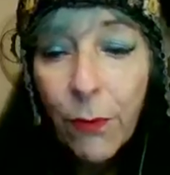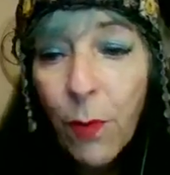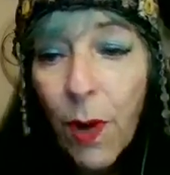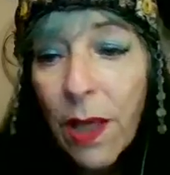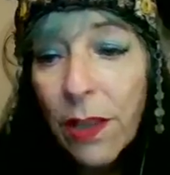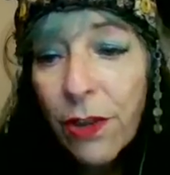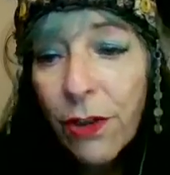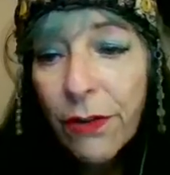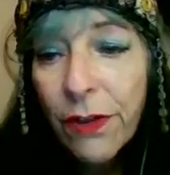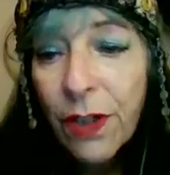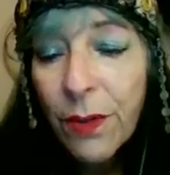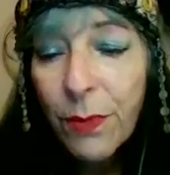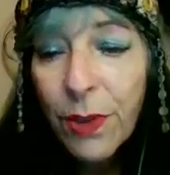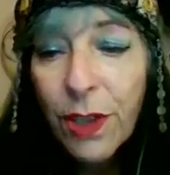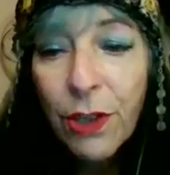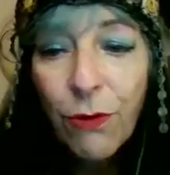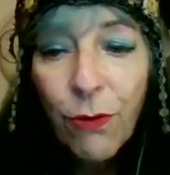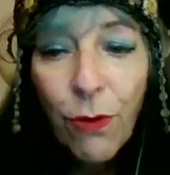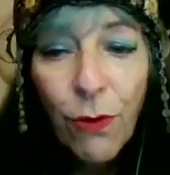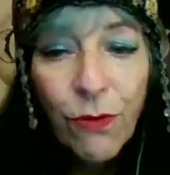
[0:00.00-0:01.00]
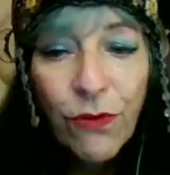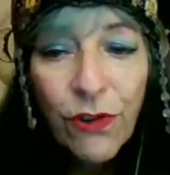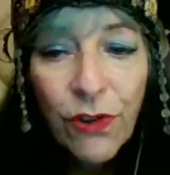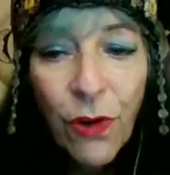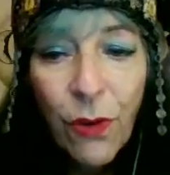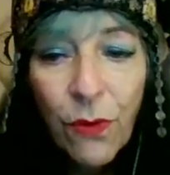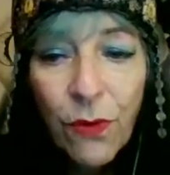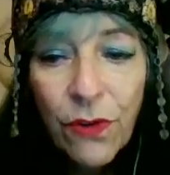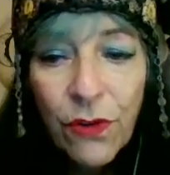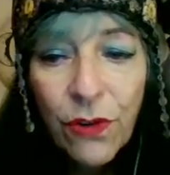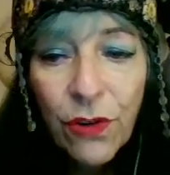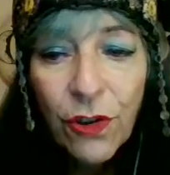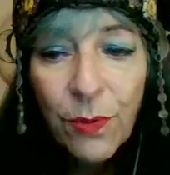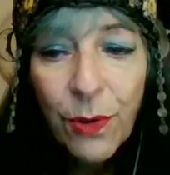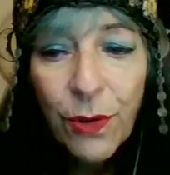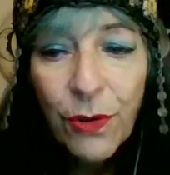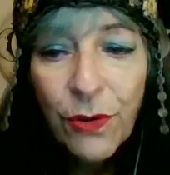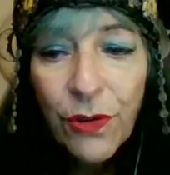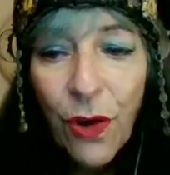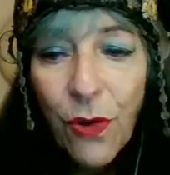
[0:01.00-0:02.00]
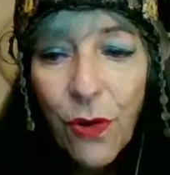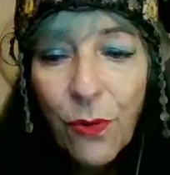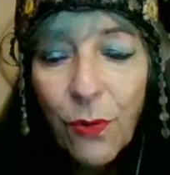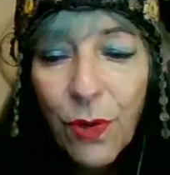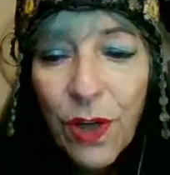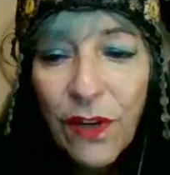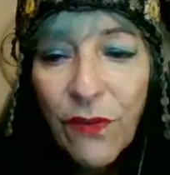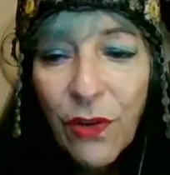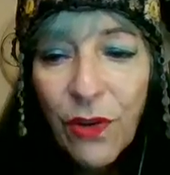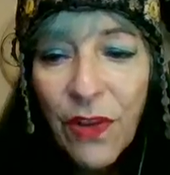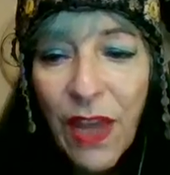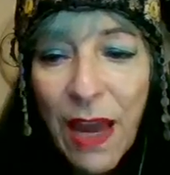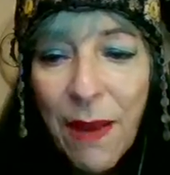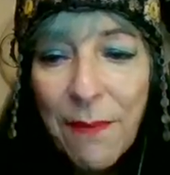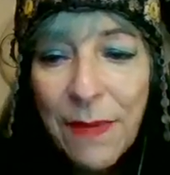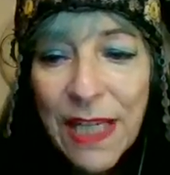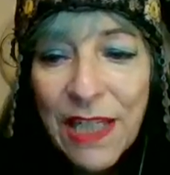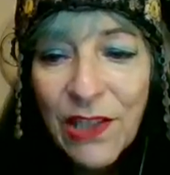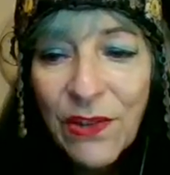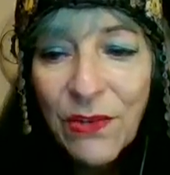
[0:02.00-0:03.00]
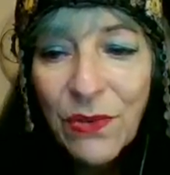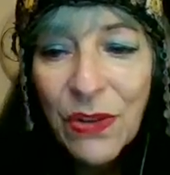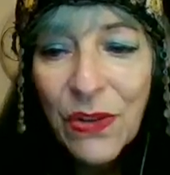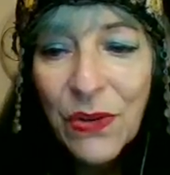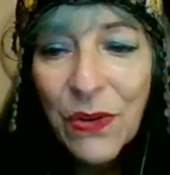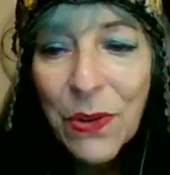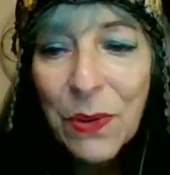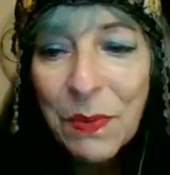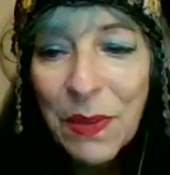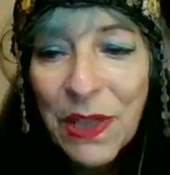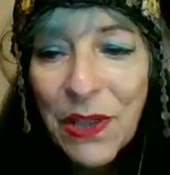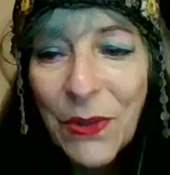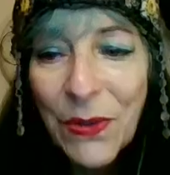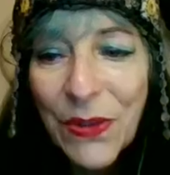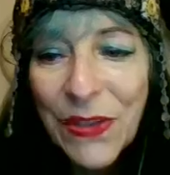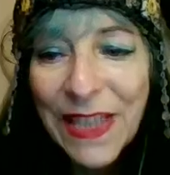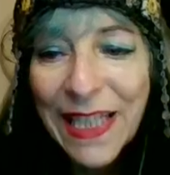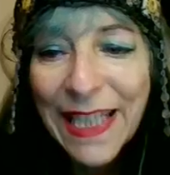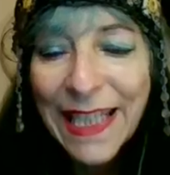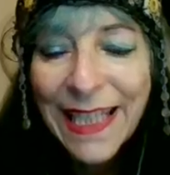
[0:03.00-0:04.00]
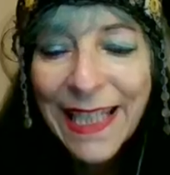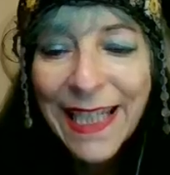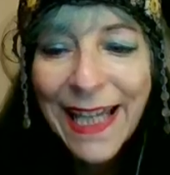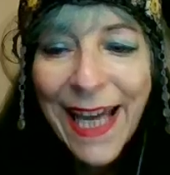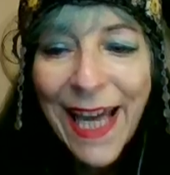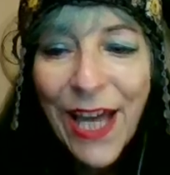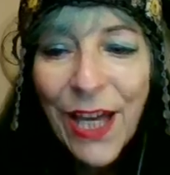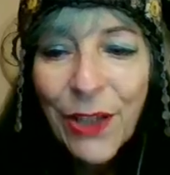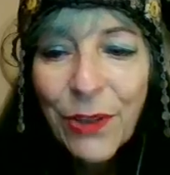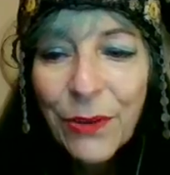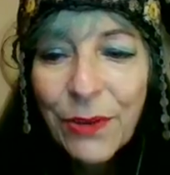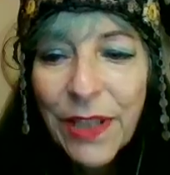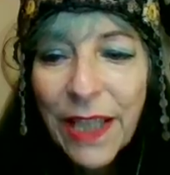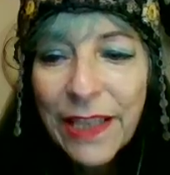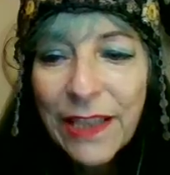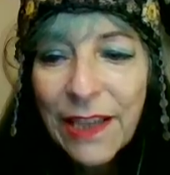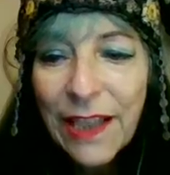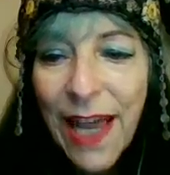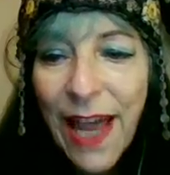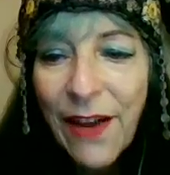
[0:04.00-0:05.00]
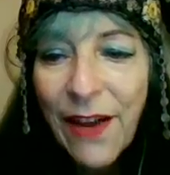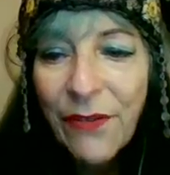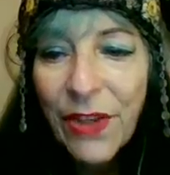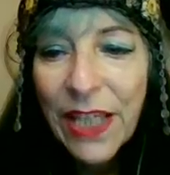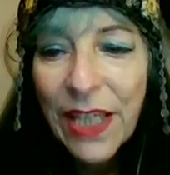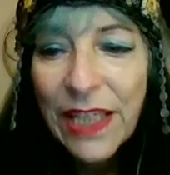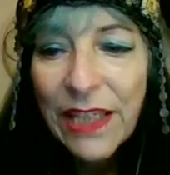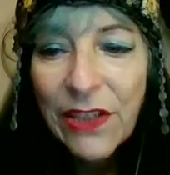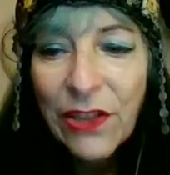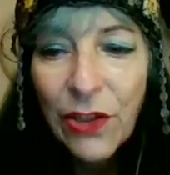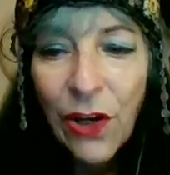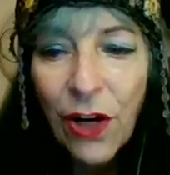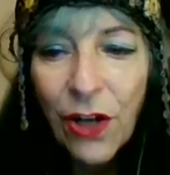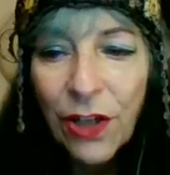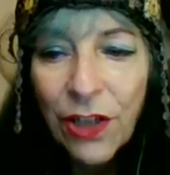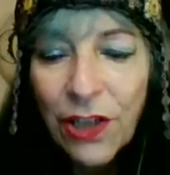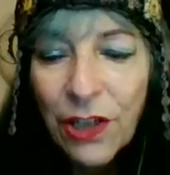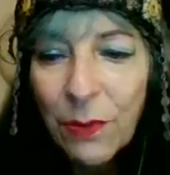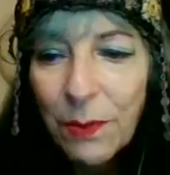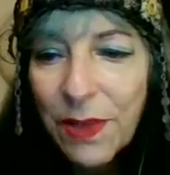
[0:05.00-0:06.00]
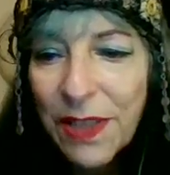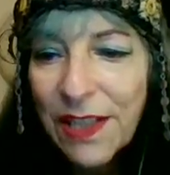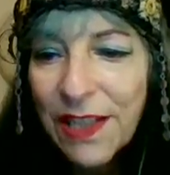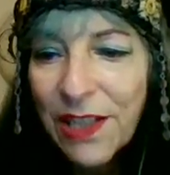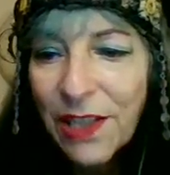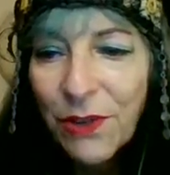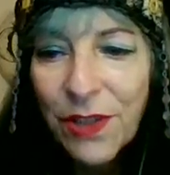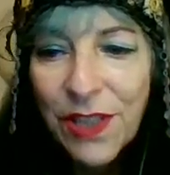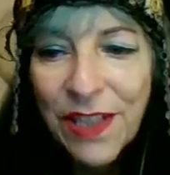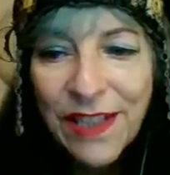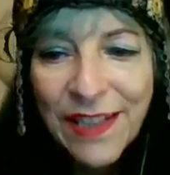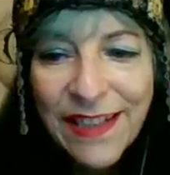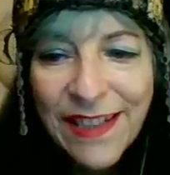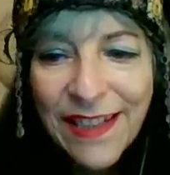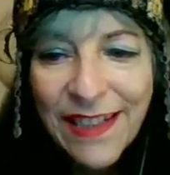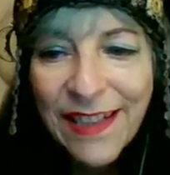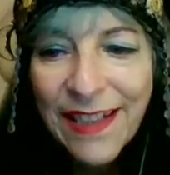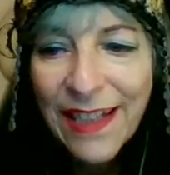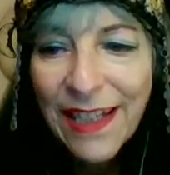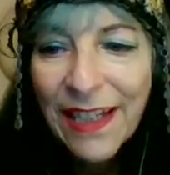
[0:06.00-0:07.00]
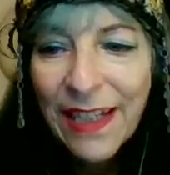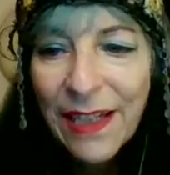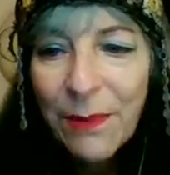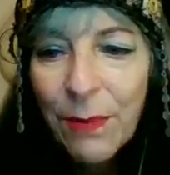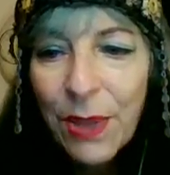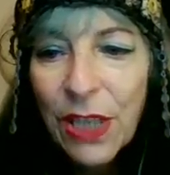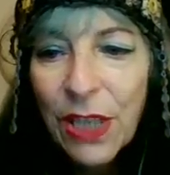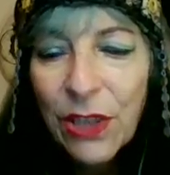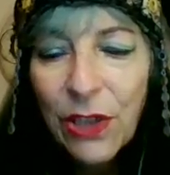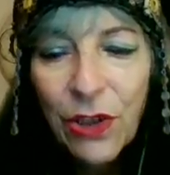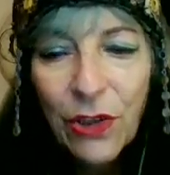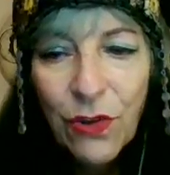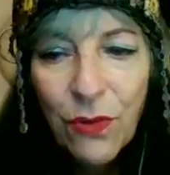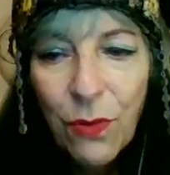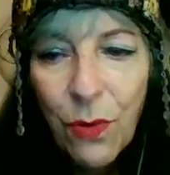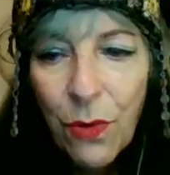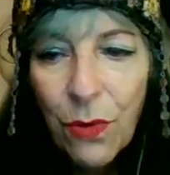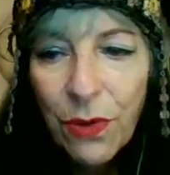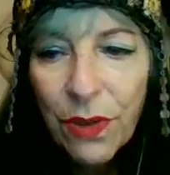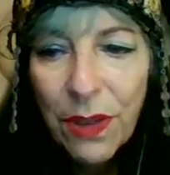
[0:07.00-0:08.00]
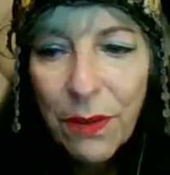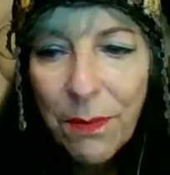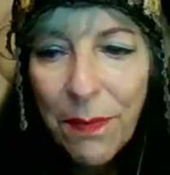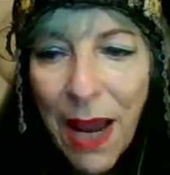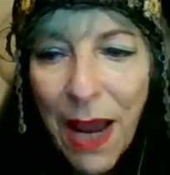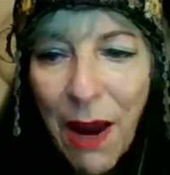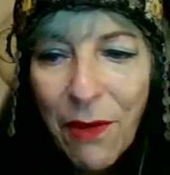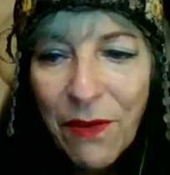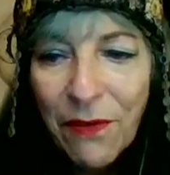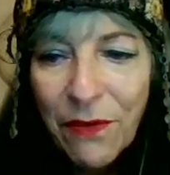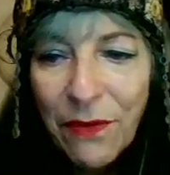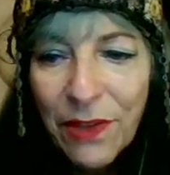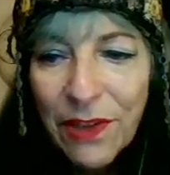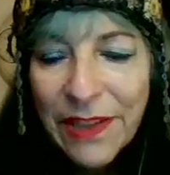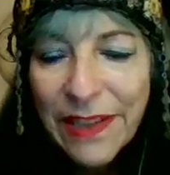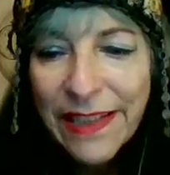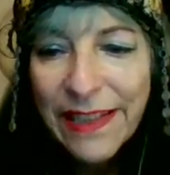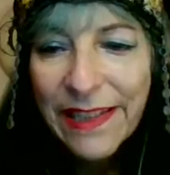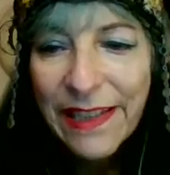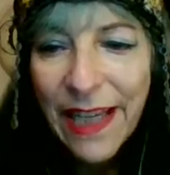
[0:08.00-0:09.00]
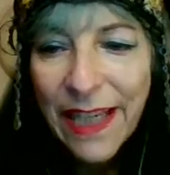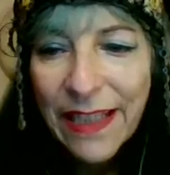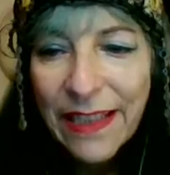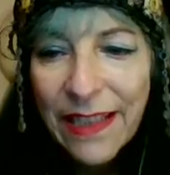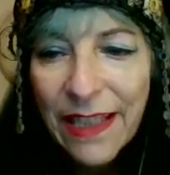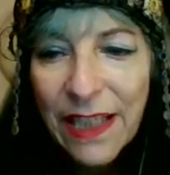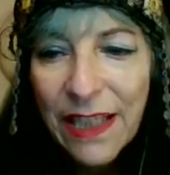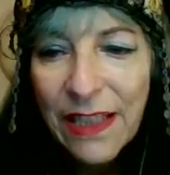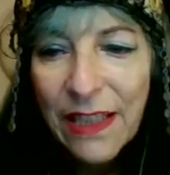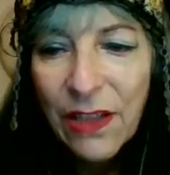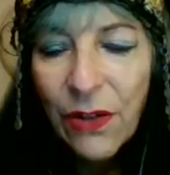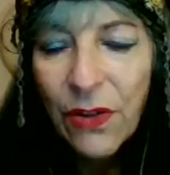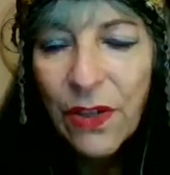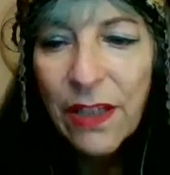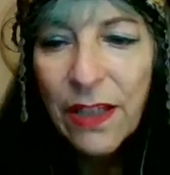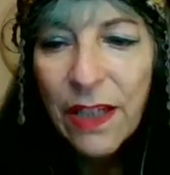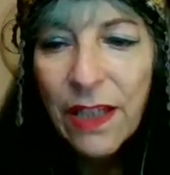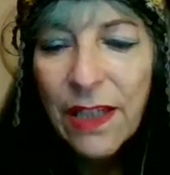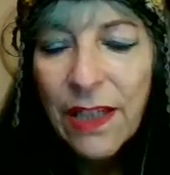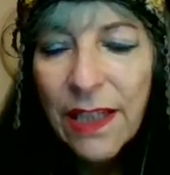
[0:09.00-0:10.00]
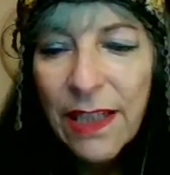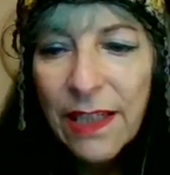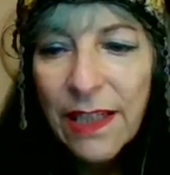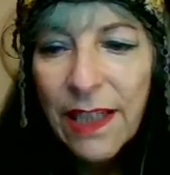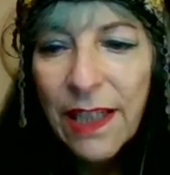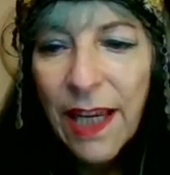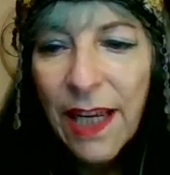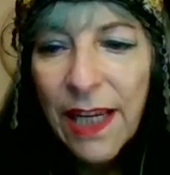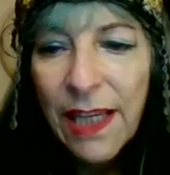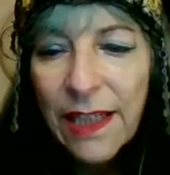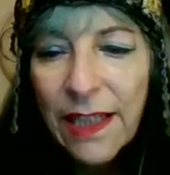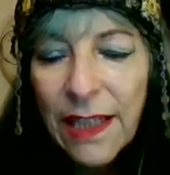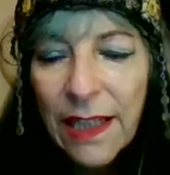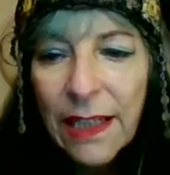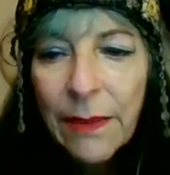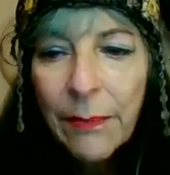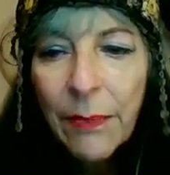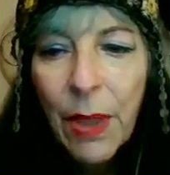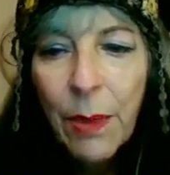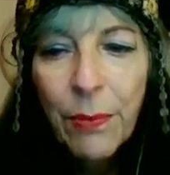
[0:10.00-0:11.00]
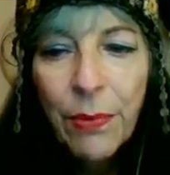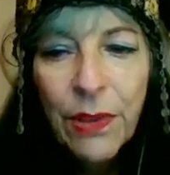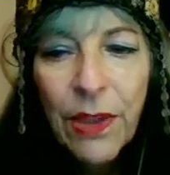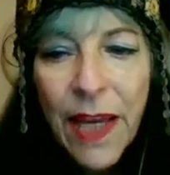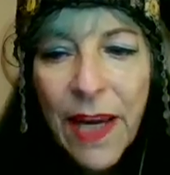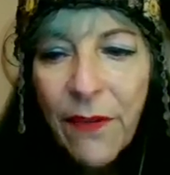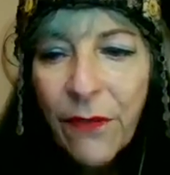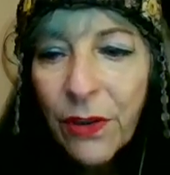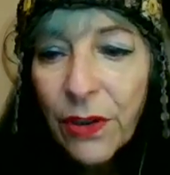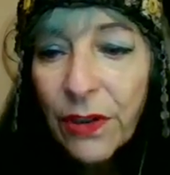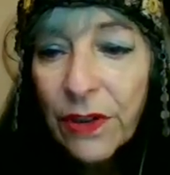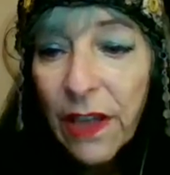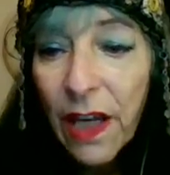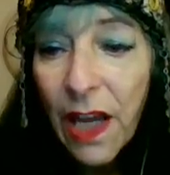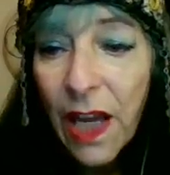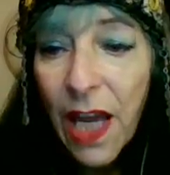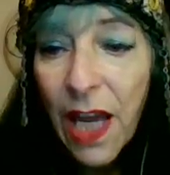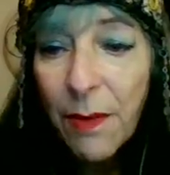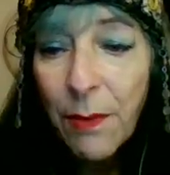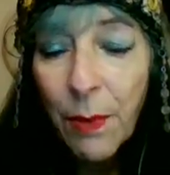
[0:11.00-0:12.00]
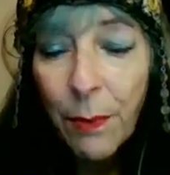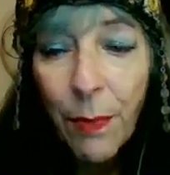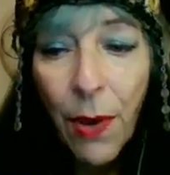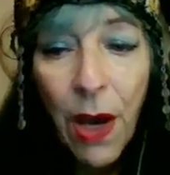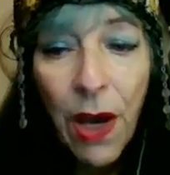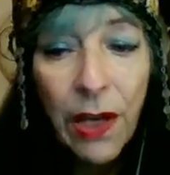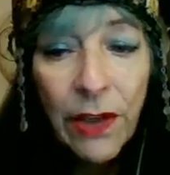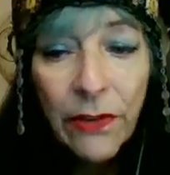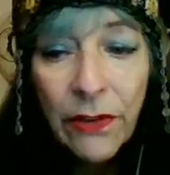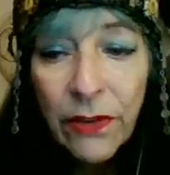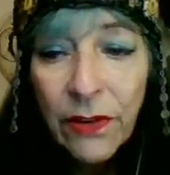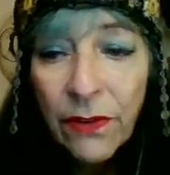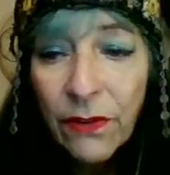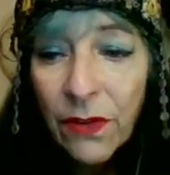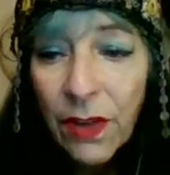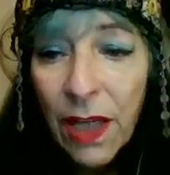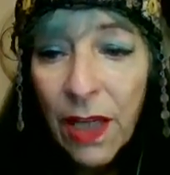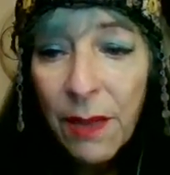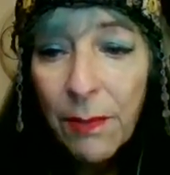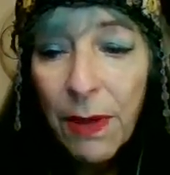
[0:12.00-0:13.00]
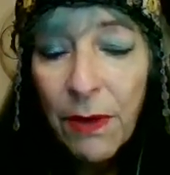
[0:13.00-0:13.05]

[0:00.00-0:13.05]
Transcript: Well, you're going to be in your own zone, Scorpio zone, whatever that means for Scorpios, who like to have things dark and mysterious and be in control and powerful and sexy. So this can indicate a playful time, a positive time.